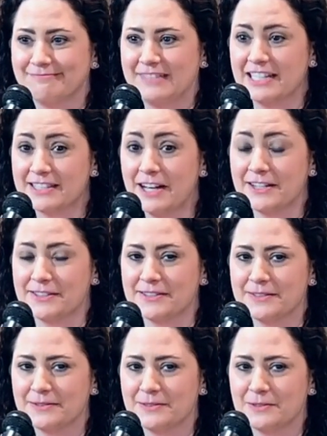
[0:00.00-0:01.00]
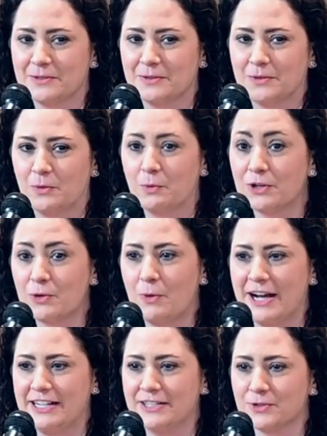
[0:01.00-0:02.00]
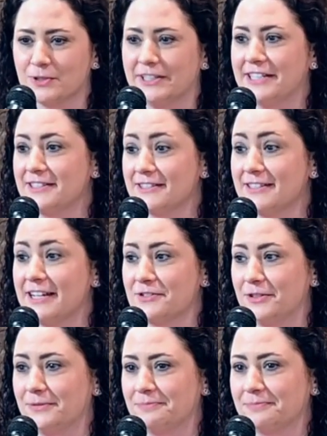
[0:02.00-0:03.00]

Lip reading: That's us. We're the whiny Israelites in the desert.